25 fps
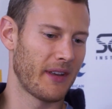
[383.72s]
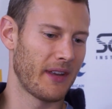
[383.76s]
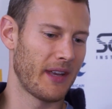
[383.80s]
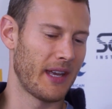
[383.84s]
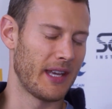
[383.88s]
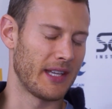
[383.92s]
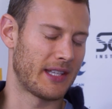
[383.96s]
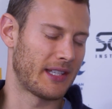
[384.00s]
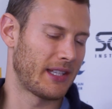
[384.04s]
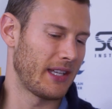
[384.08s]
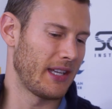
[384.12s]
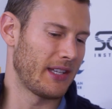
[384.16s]

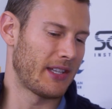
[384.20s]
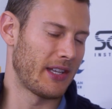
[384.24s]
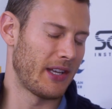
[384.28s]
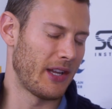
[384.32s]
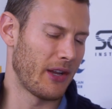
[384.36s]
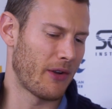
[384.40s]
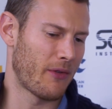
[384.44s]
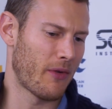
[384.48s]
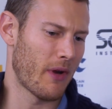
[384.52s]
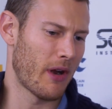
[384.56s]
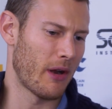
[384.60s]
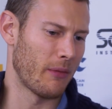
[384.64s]
it's an
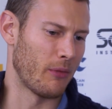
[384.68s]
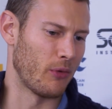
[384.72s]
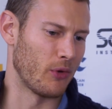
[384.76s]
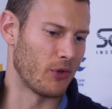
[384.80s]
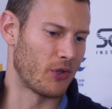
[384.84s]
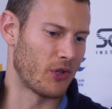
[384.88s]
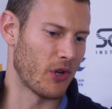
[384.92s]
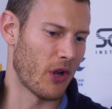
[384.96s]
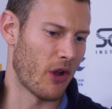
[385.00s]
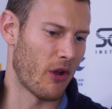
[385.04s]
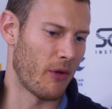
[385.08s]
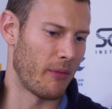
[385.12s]
incredible
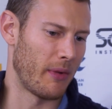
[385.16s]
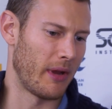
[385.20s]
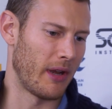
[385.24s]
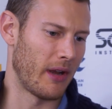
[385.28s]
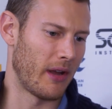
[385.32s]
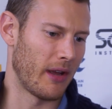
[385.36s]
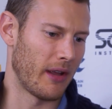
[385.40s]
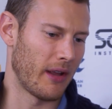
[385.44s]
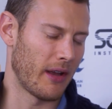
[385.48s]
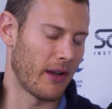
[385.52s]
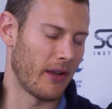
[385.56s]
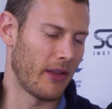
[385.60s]
show. I mean,
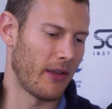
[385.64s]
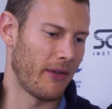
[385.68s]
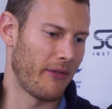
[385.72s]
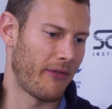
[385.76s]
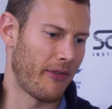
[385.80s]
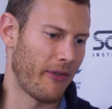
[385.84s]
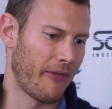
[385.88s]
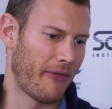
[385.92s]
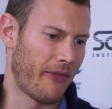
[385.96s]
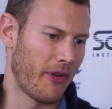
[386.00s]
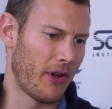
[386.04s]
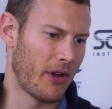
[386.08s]
like
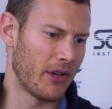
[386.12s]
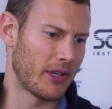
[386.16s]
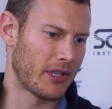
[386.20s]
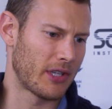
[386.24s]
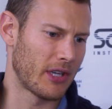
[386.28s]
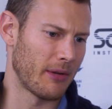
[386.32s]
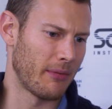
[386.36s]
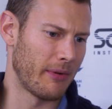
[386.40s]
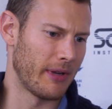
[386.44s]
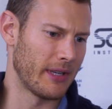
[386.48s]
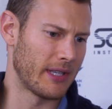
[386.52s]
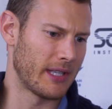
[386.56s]
the
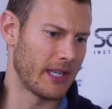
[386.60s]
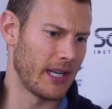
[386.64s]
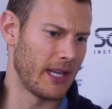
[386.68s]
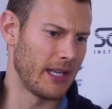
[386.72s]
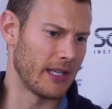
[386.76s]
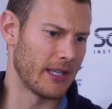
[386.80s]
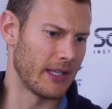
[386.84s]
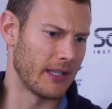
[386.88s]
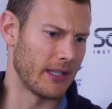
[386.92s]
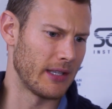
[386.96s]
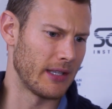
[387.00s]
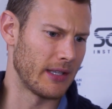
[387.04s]
first couple of
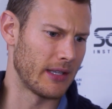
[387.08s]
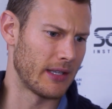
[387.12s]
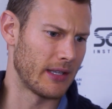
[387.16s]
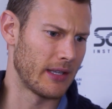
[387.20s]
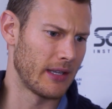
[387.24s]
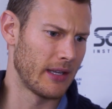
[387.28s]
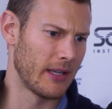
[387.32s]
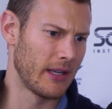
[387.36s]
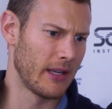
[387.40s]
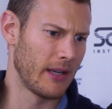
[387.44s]
seasons,